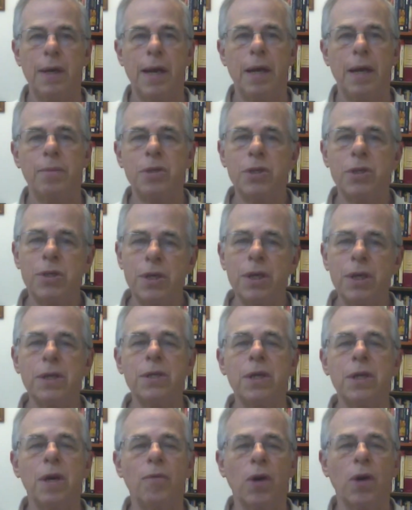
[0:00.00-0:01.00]
and am a
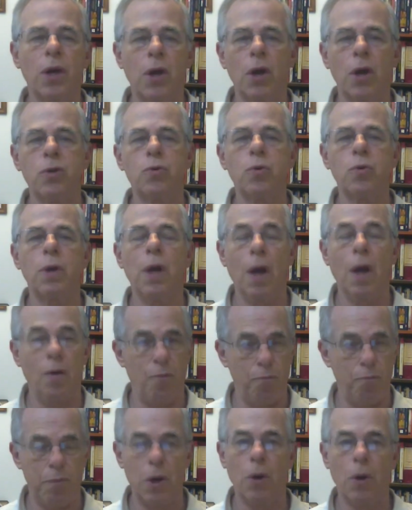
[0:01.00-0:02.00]
citizen of a country
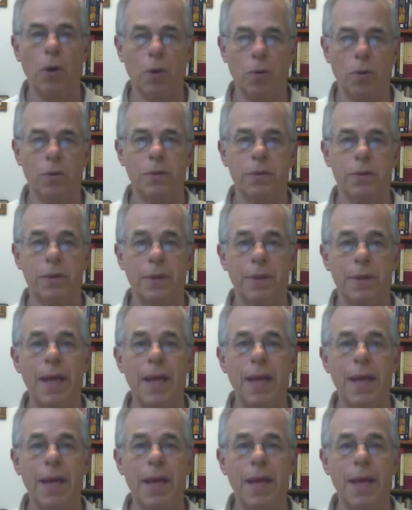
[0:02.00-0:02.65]
of miracles,